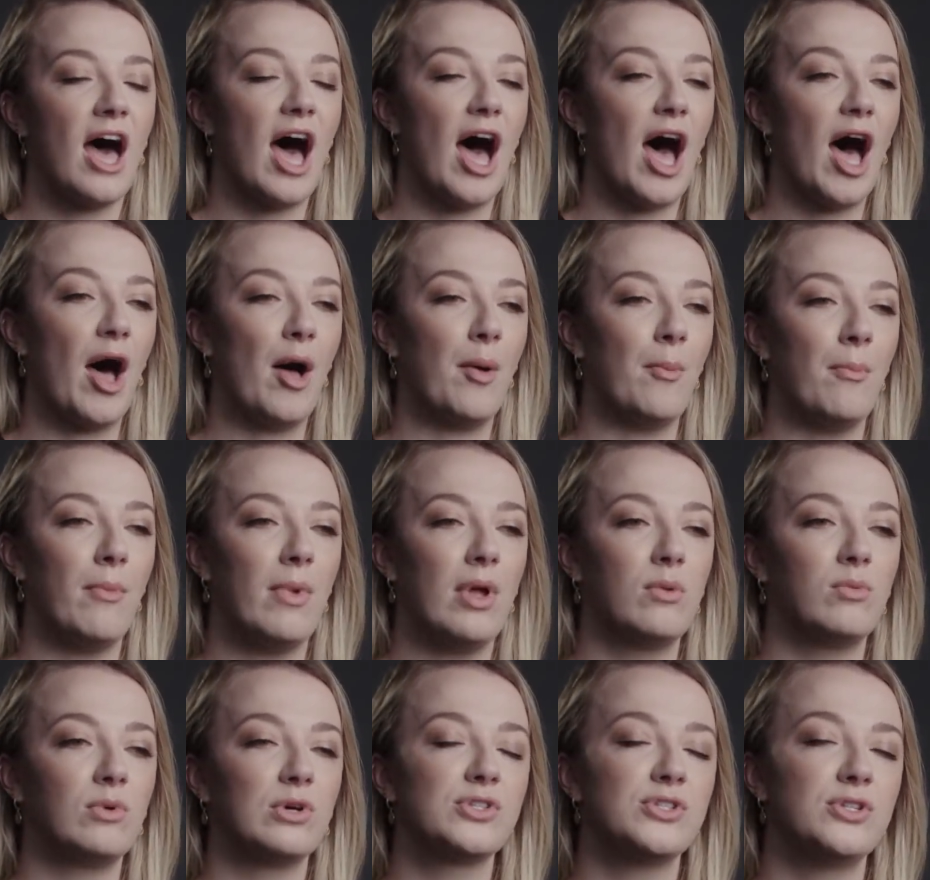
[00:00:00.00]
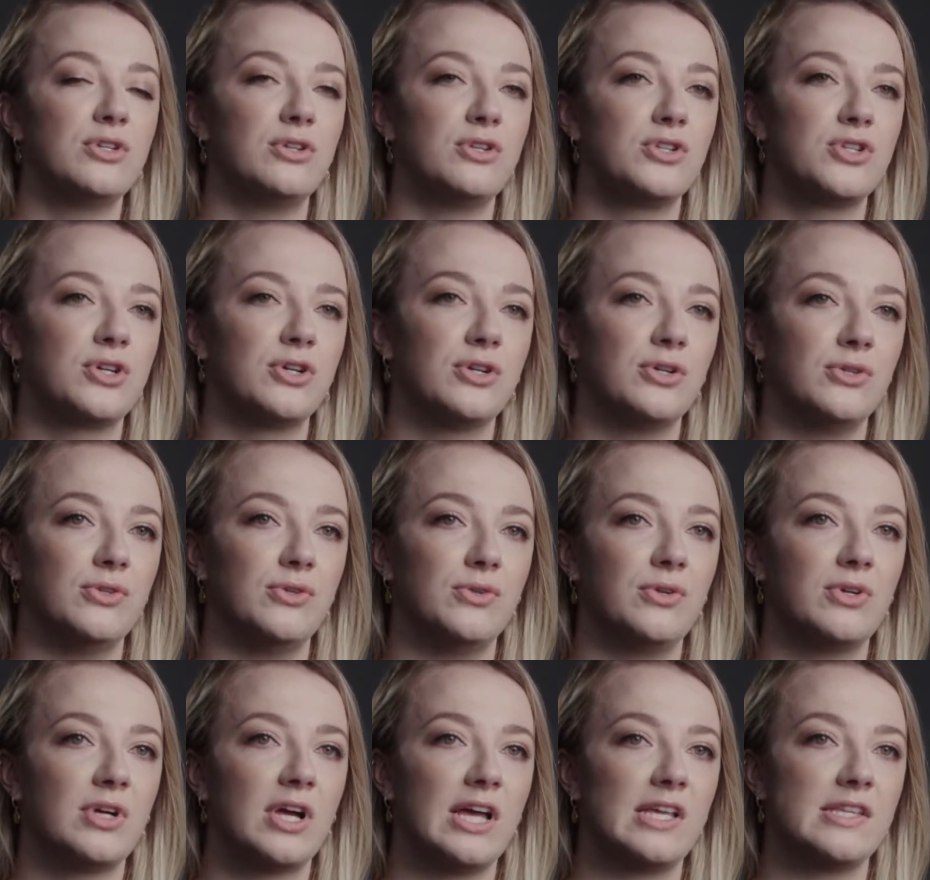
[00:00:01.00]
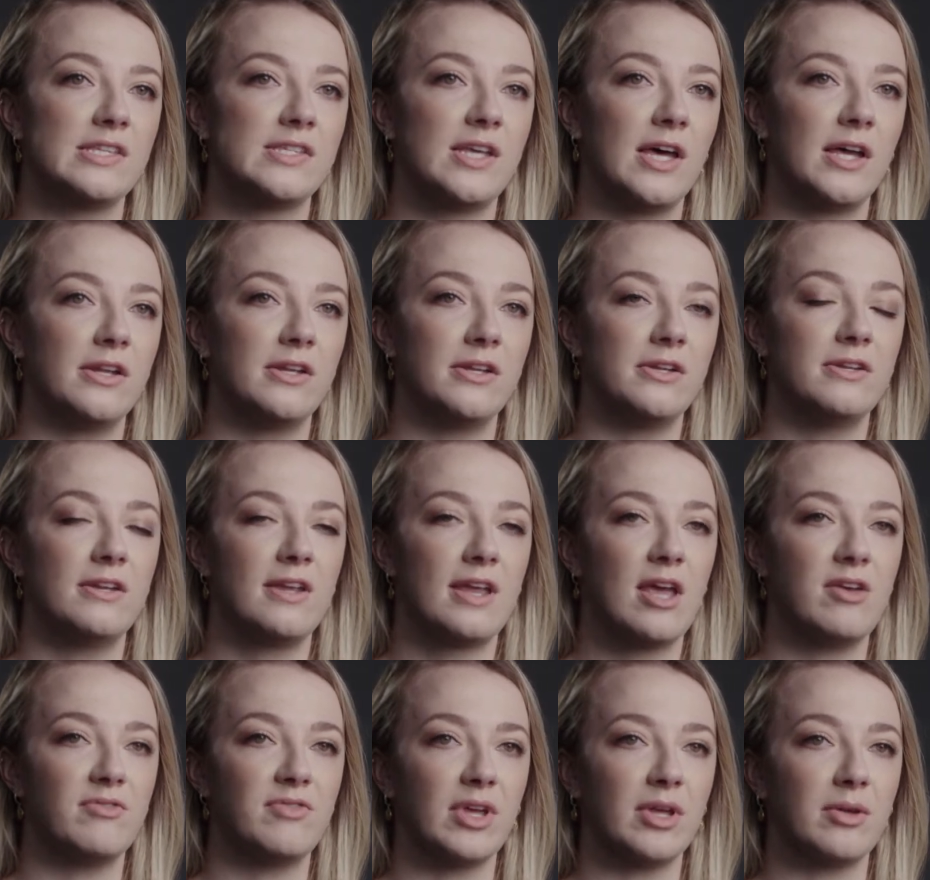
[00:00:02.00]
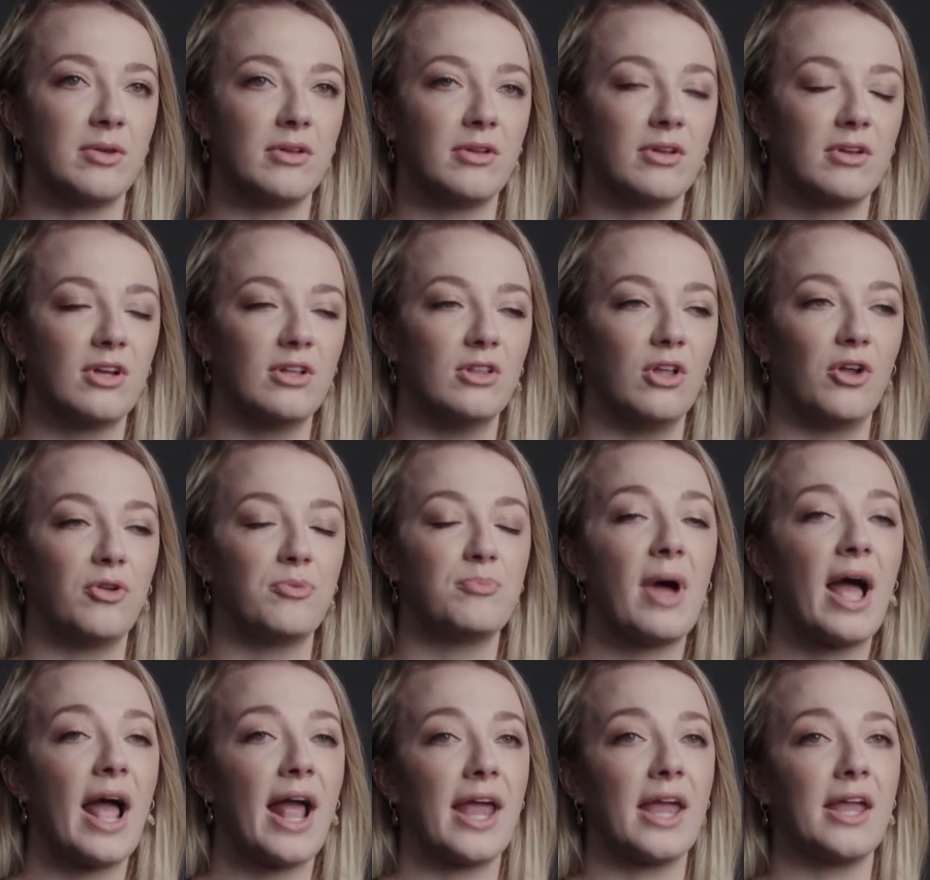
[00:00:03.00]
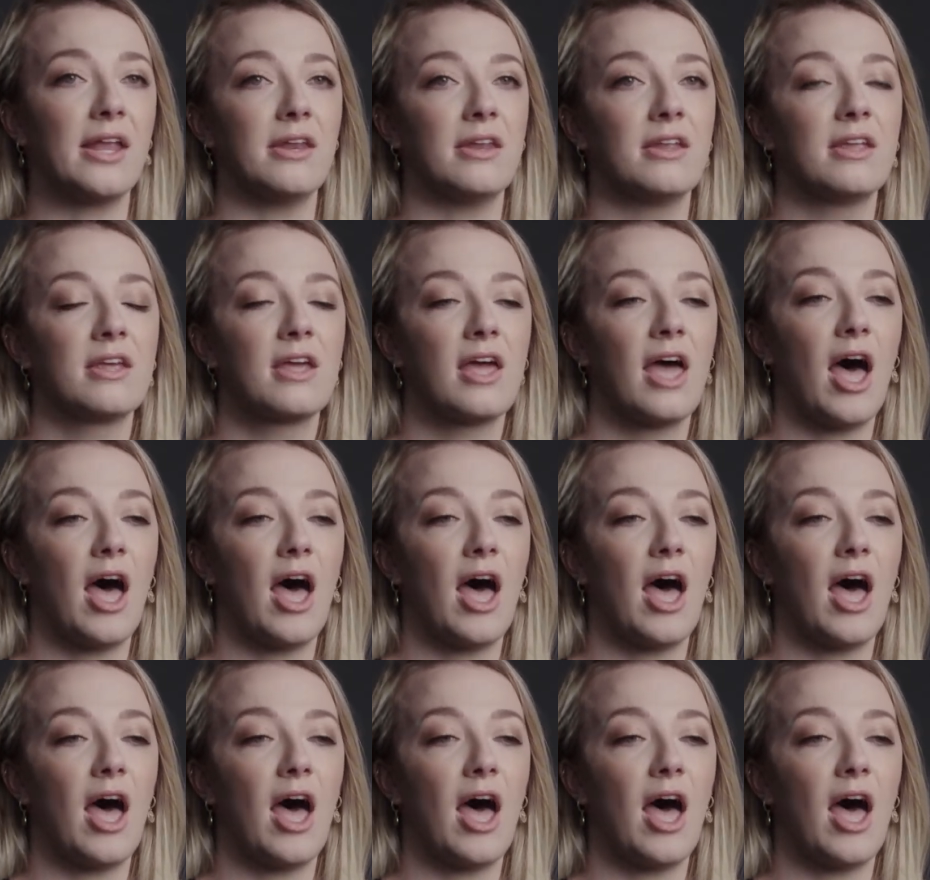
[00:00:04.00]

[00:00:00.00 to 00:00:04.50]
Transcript: It wasn't until I started having a lot of pain